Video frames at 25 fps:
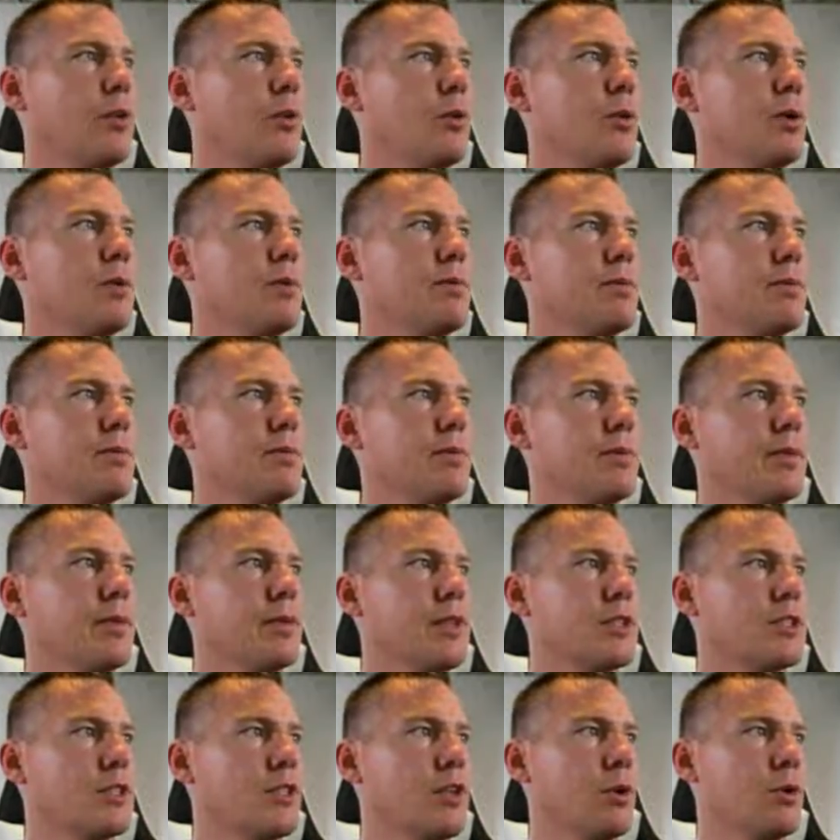another one.
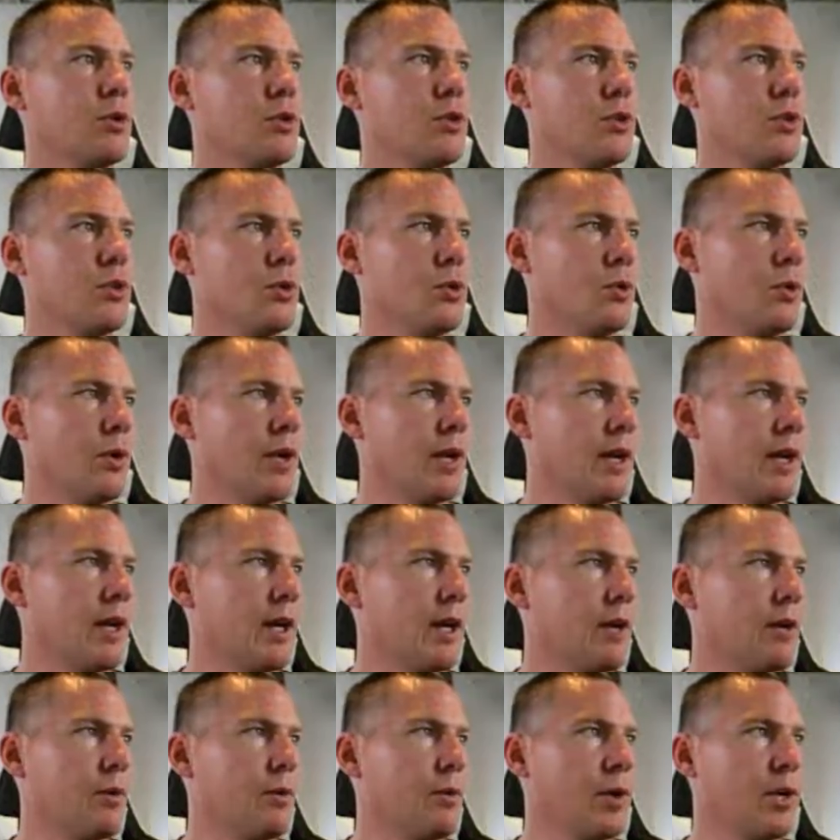Let's go to
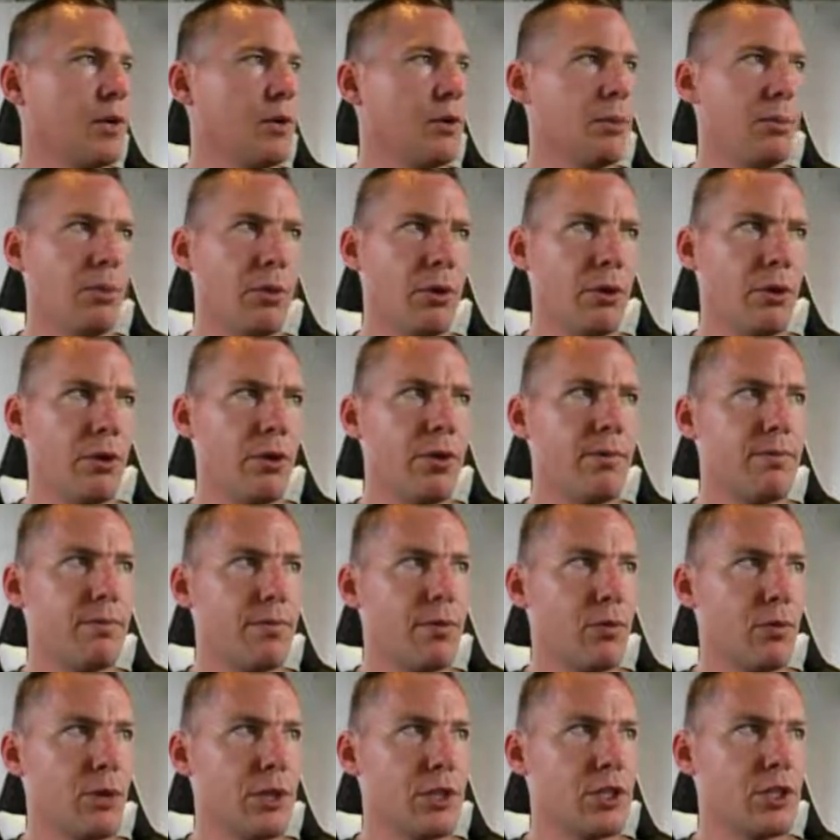a, we can do blur.
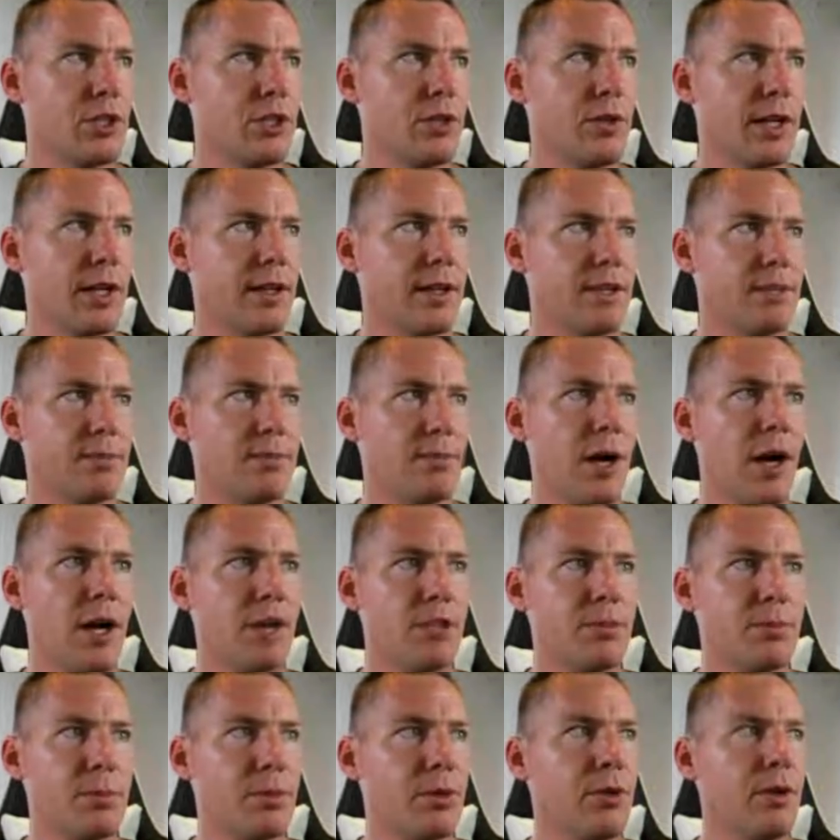If we just do like this
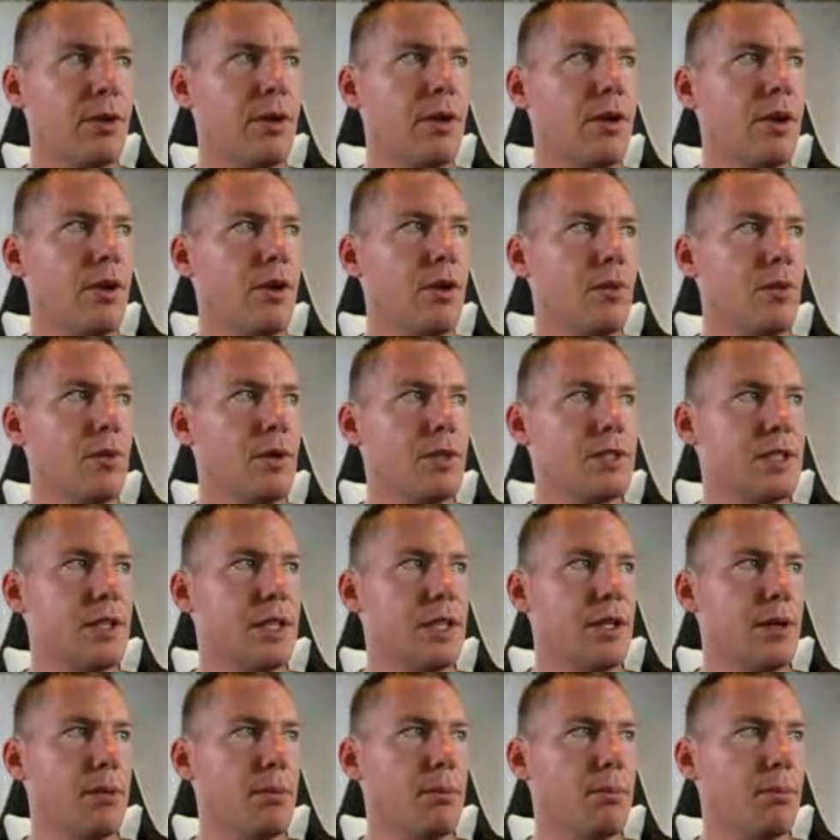box blur, we
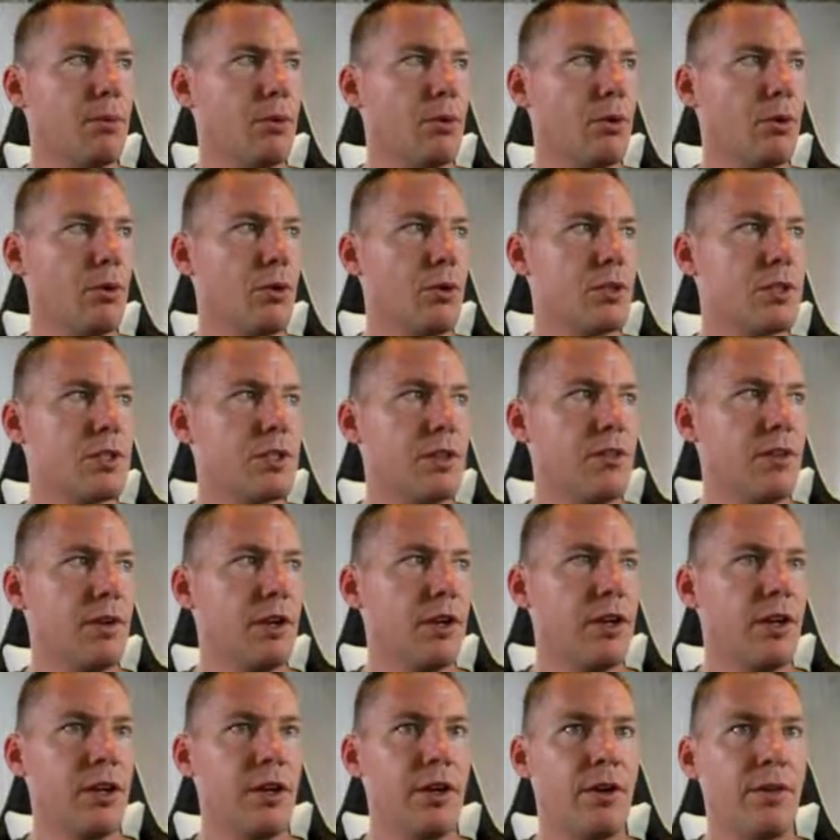see that it blurs the
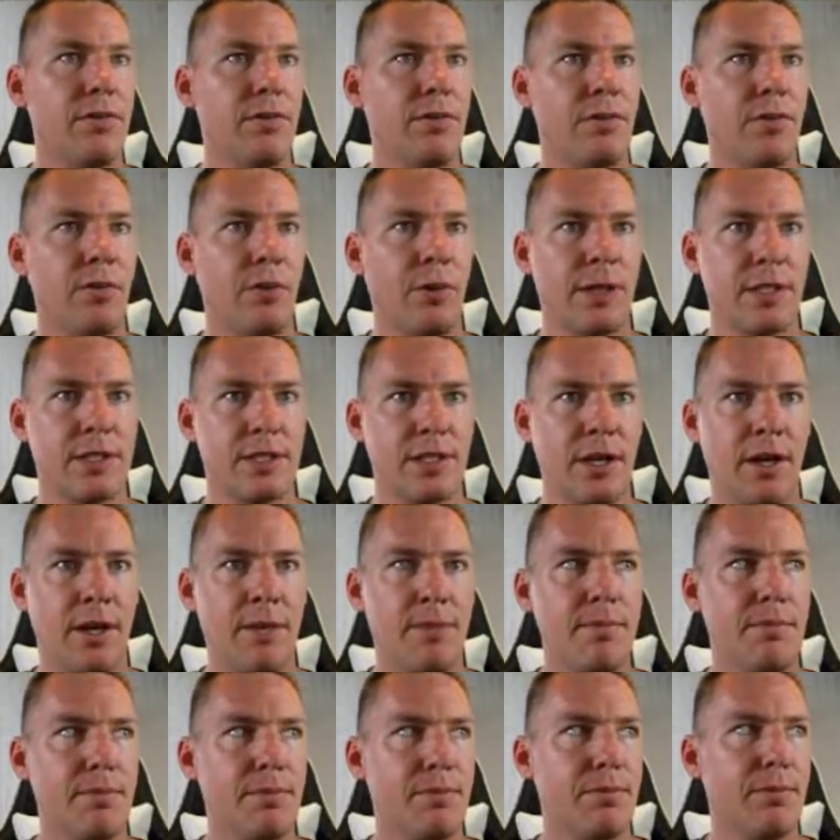video when it's
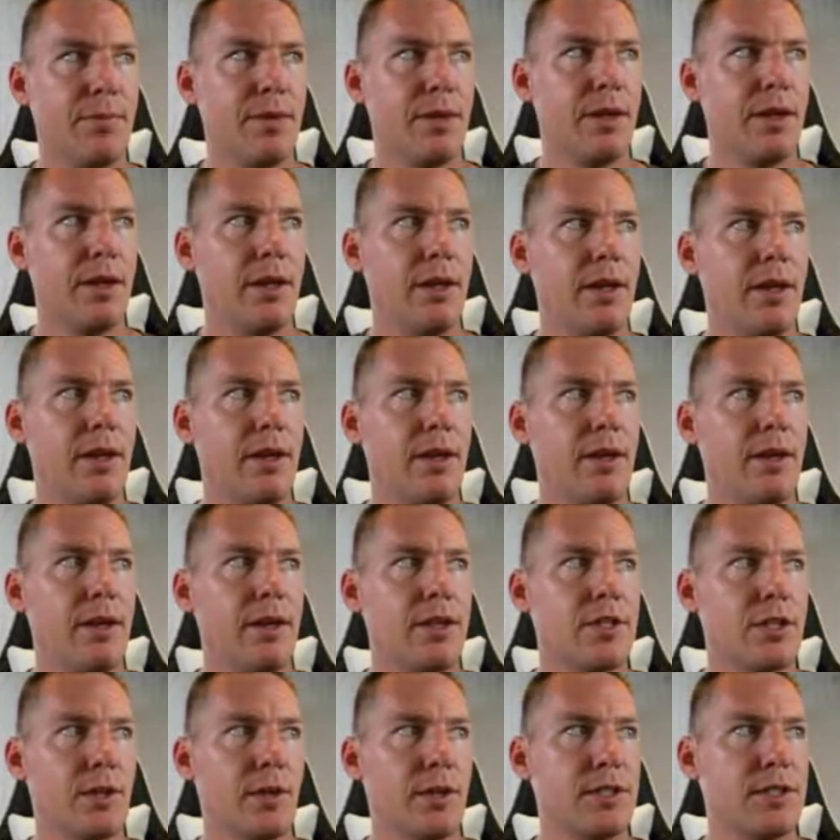up.
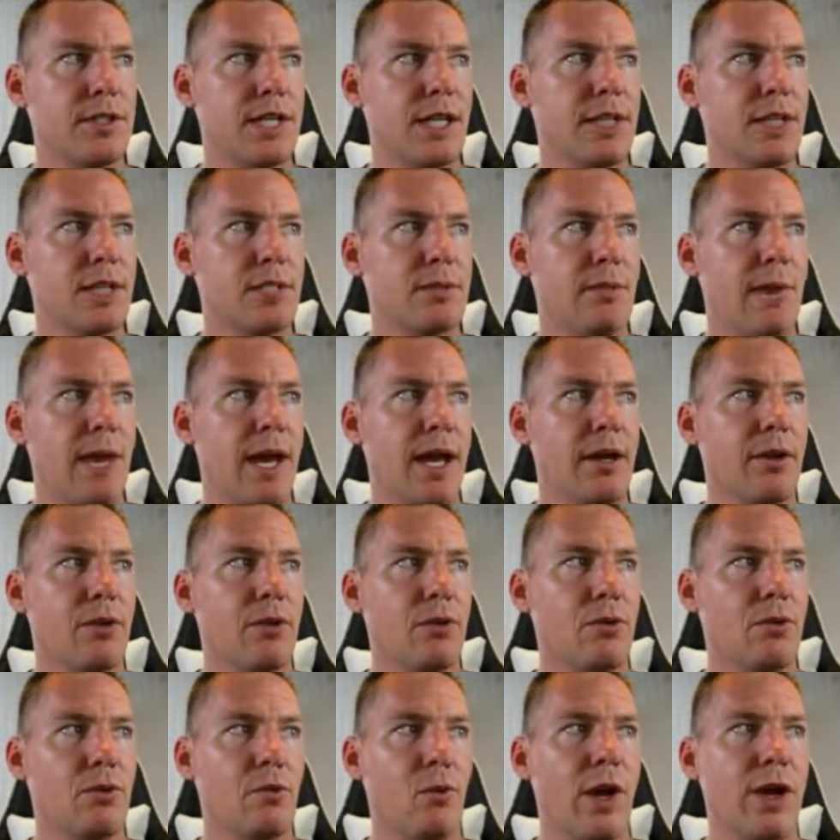So let's set this
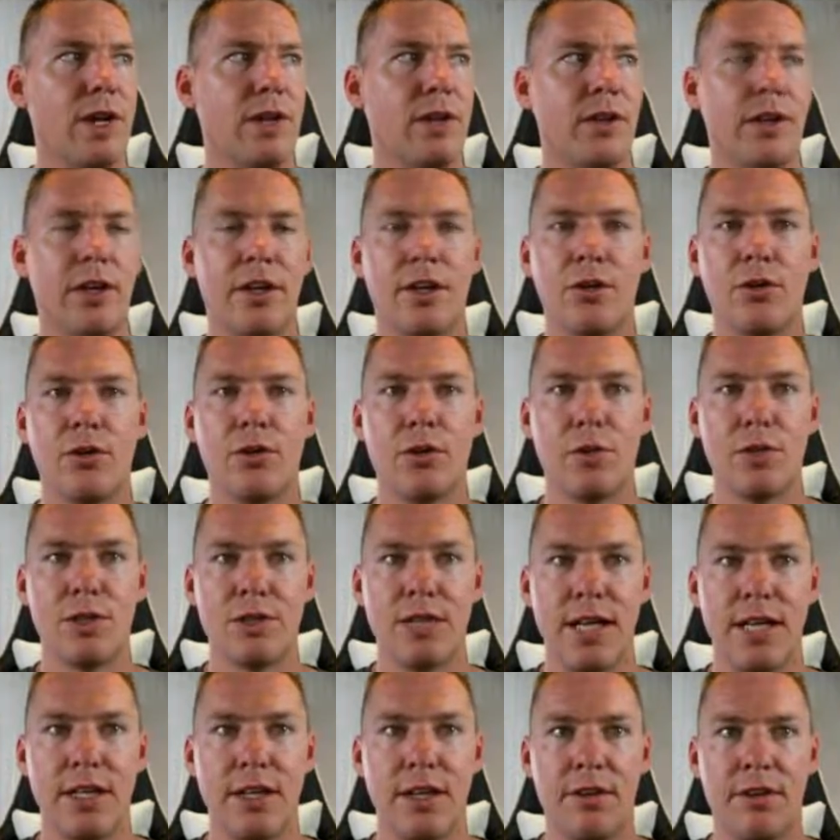back, right click and go to
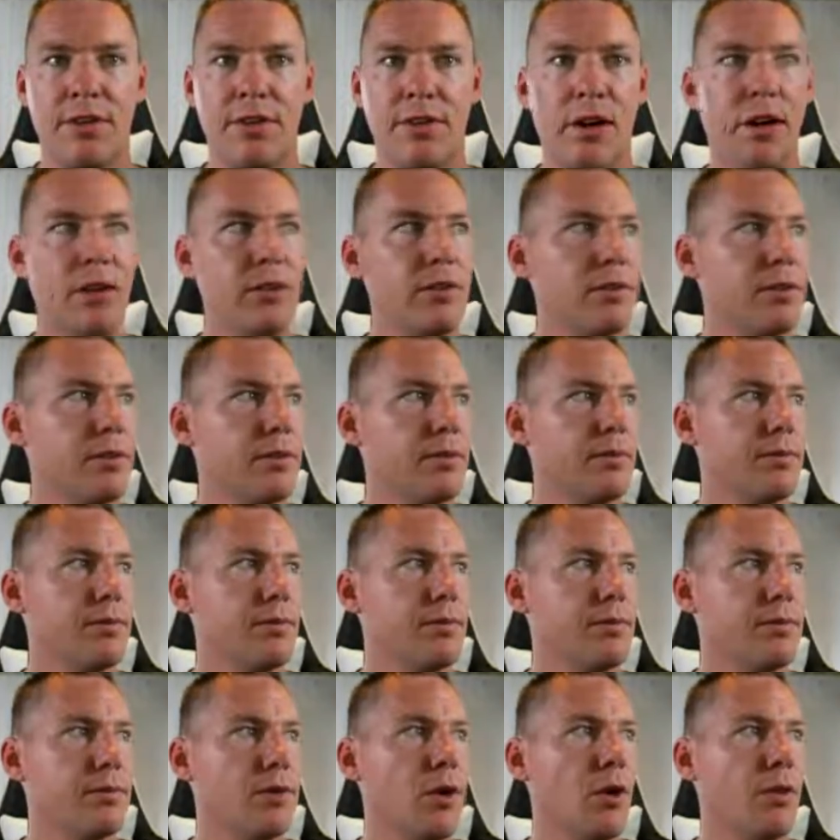reset to default.
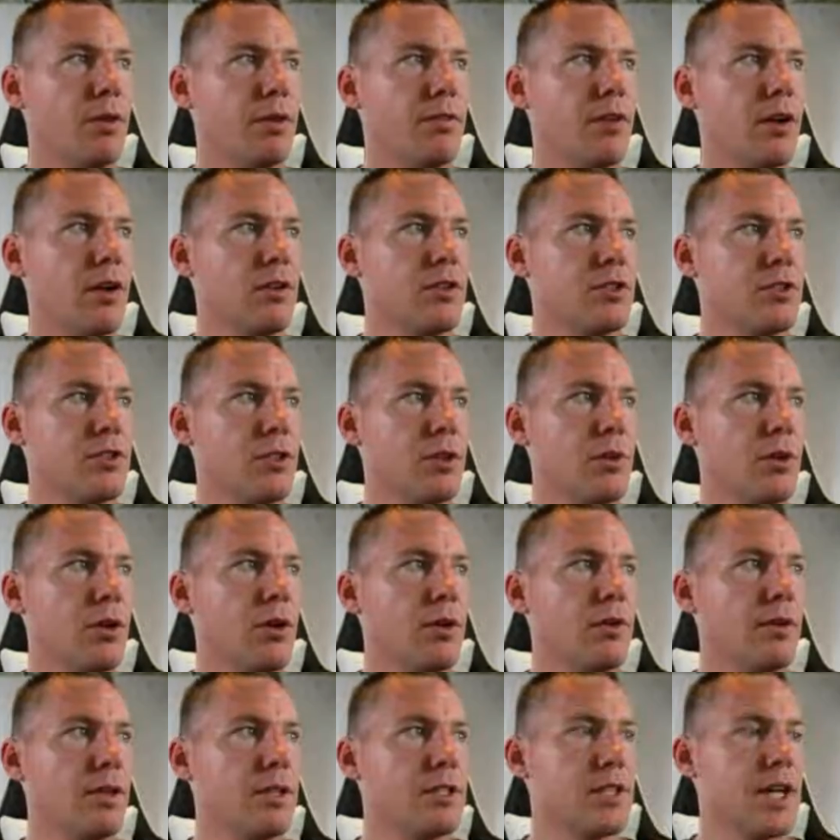Oh, default to
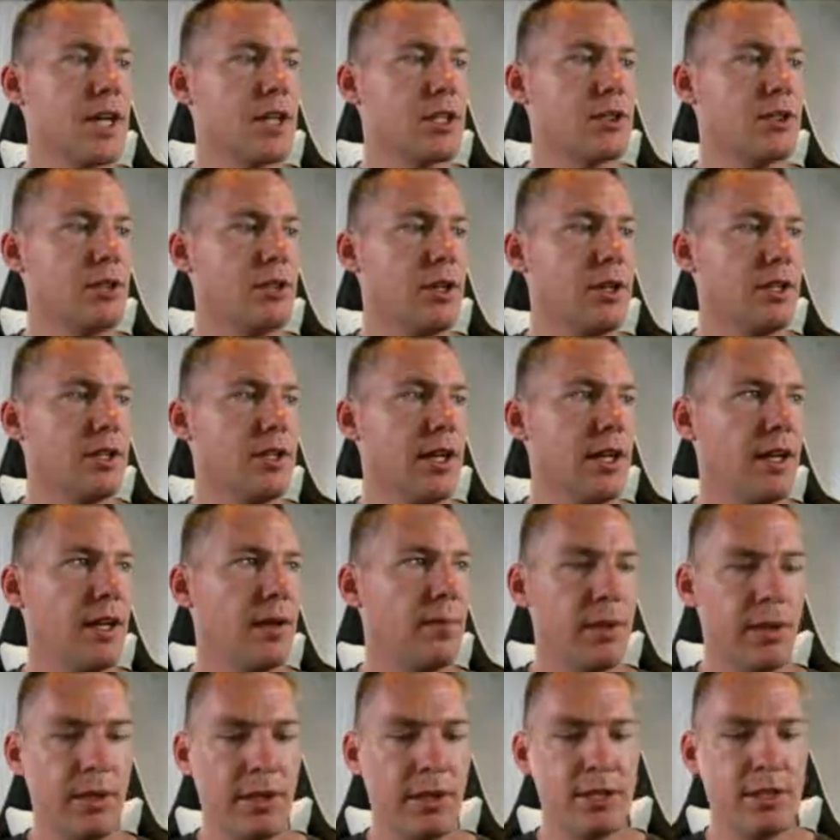0, let's actually,
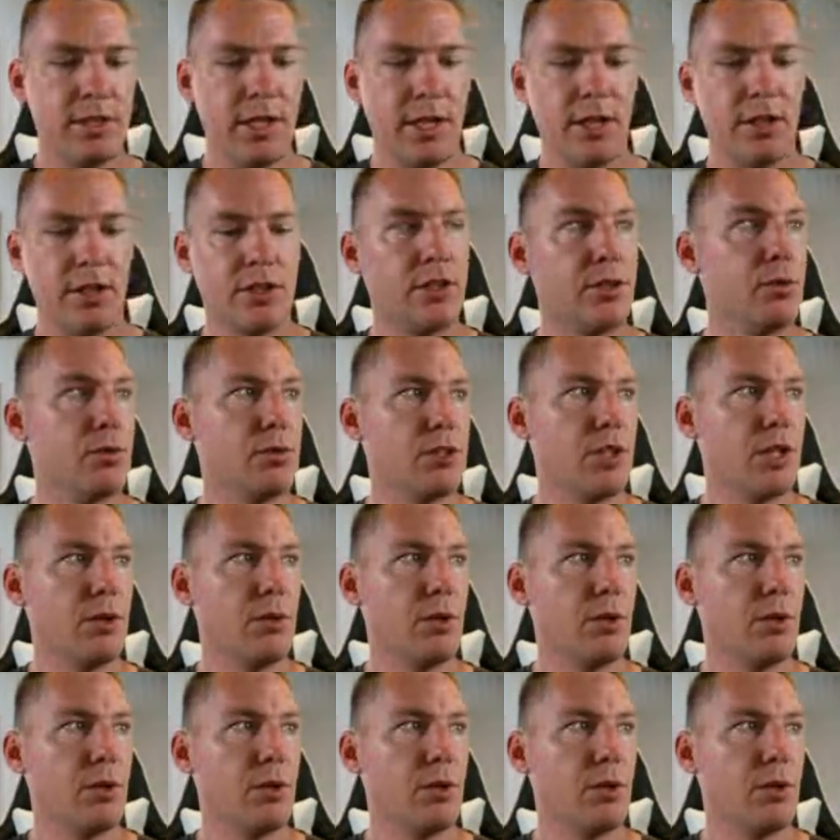10 I mean, let's set it to